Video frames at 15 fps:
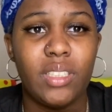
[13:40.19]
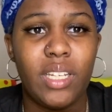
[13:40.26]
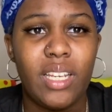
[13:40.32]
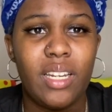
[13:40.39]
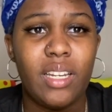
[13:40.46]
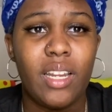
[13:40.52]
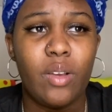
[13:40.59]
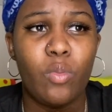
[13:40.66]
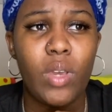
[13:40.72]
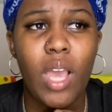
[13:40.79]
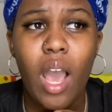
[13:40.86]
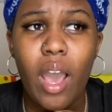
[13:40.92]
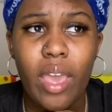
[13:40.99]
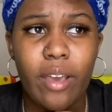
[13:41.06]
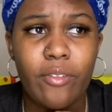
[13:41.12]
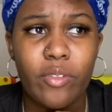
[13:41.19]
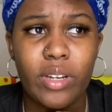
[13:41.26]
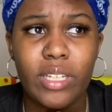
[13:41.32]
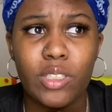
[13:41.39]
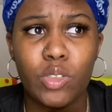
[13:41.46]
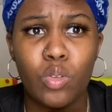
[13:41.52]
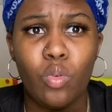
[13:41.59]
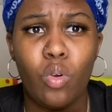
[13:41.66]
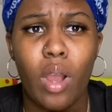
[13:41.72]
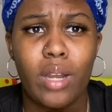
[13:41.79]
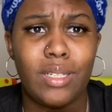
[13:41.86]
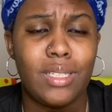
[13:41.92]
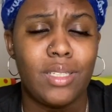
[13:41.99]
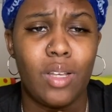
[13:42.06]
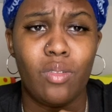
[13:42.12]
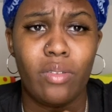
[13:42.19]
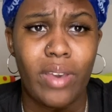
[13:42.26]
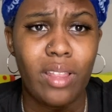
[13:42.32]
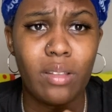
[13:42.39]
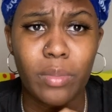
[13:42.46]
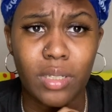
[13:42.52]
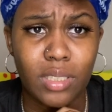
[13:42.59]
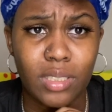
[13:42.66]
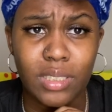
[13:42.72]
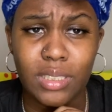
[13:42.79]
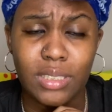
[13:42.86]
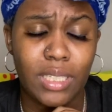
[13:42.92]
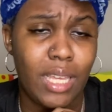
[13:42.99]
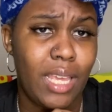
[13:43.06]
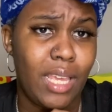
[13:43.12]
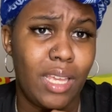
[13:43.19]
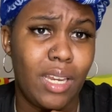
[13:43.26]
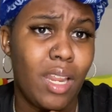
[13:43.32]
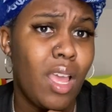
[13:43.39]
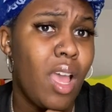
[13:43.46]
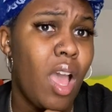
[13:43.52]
And we all have friends who are just so available to us and